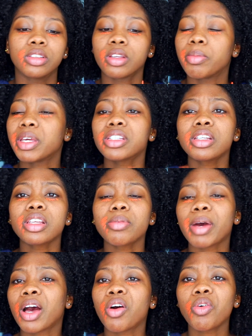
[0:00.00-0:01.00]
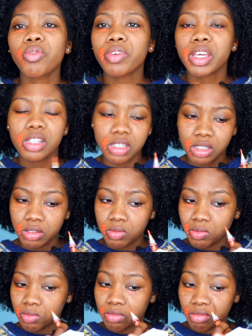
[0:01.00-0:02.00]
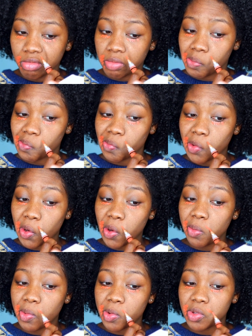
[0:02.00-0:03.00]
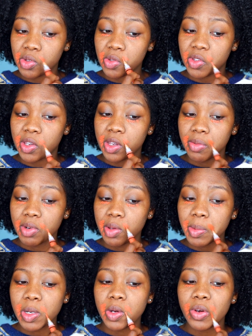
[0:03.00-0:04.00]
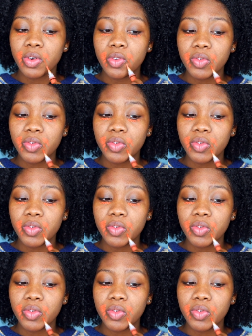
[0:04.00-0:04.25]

basically my whole face, almost damn near my whole